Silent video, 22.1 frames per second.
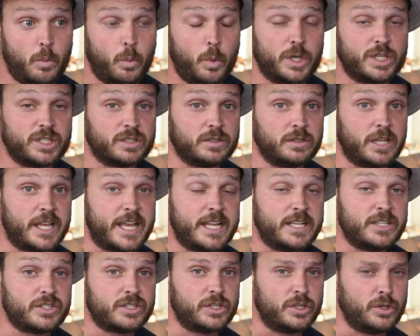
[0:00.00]
which
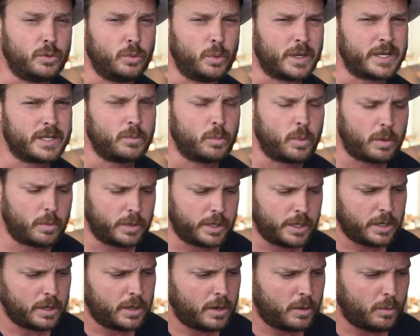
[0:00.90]
leads to what
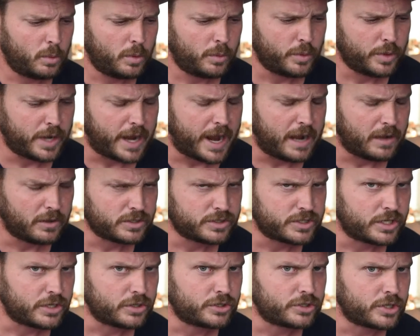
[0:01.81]
would
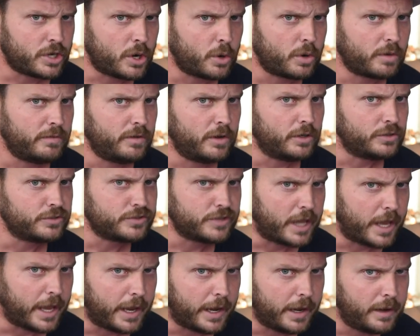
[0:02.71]
Alexander Tocqueville
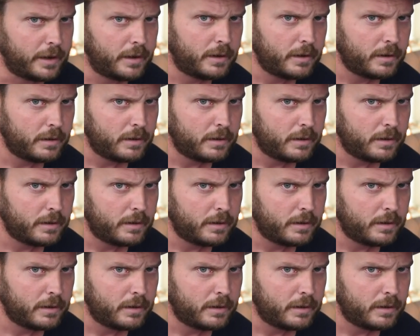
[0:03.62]
say?